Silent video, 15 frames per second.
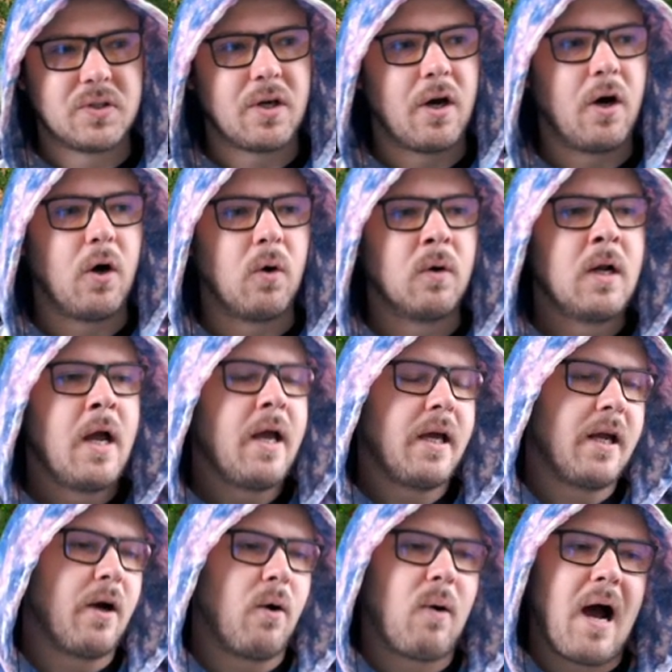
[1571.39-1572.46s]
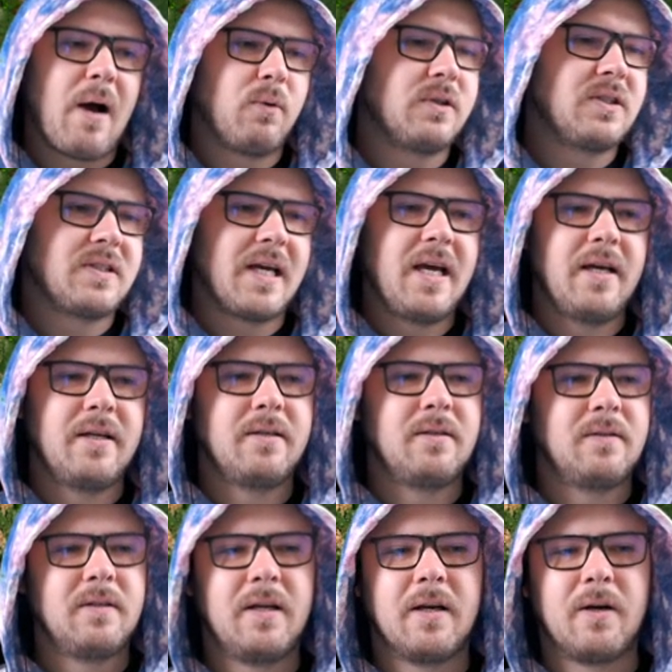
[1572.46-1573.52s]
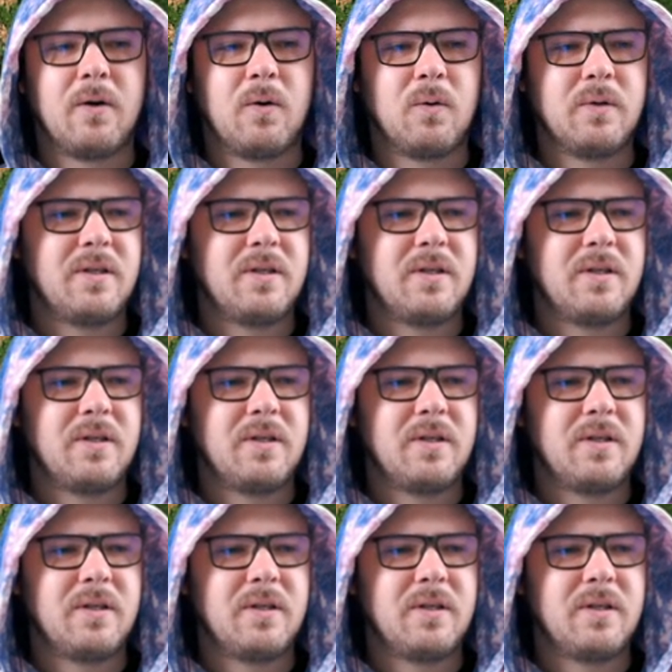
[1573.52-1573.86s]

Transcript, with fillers: So, you know, I would say, you know,